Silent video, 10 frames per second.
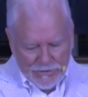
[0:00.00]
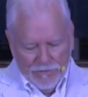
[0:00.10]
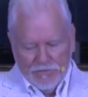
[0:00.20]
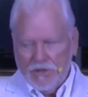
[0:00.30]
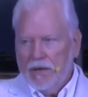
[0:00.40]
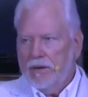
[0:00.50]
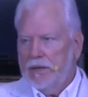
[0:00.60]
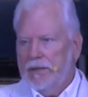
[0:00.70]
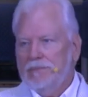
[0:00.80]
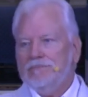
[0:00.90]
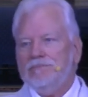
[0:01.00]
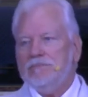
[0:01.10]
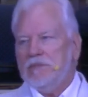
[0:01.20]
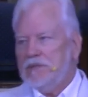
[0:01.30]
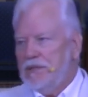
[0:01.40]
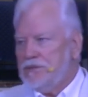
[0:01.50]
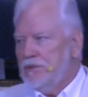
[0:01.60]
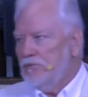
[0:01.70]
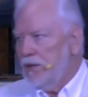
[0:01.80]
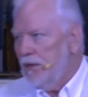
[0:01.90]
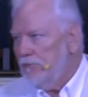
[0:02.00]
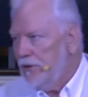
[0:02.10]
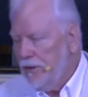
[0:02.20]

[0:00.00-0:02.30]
of charity, the test of love.